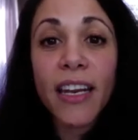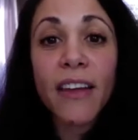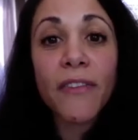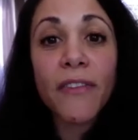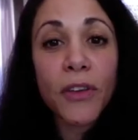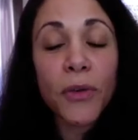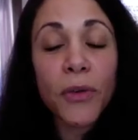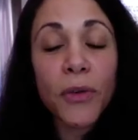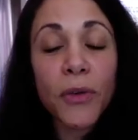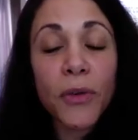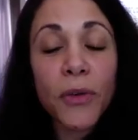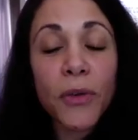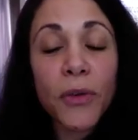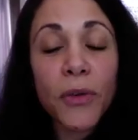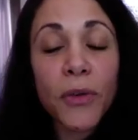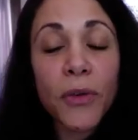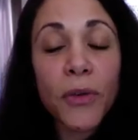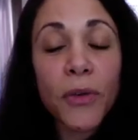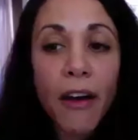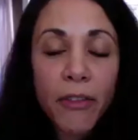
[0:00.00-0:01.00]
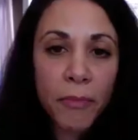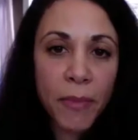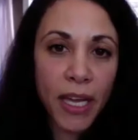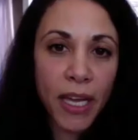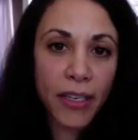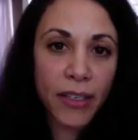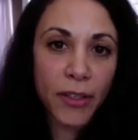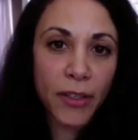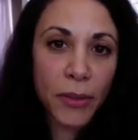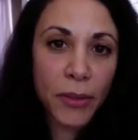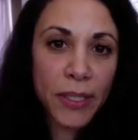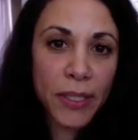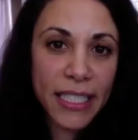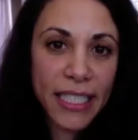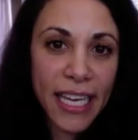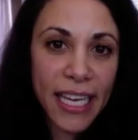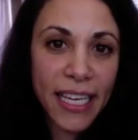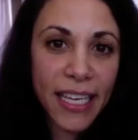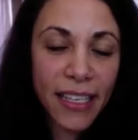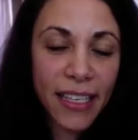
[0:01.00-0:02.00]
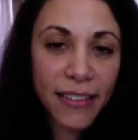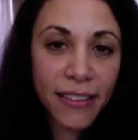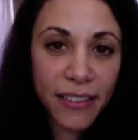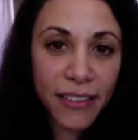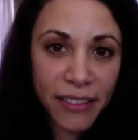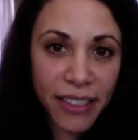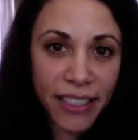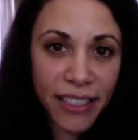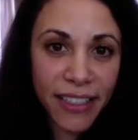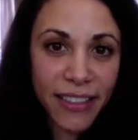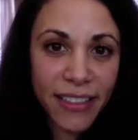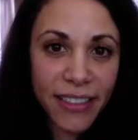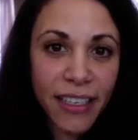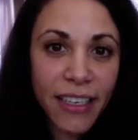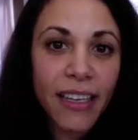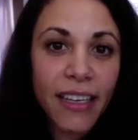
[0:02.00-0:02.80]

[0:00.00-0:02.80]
And if you have a man who is taking the lead,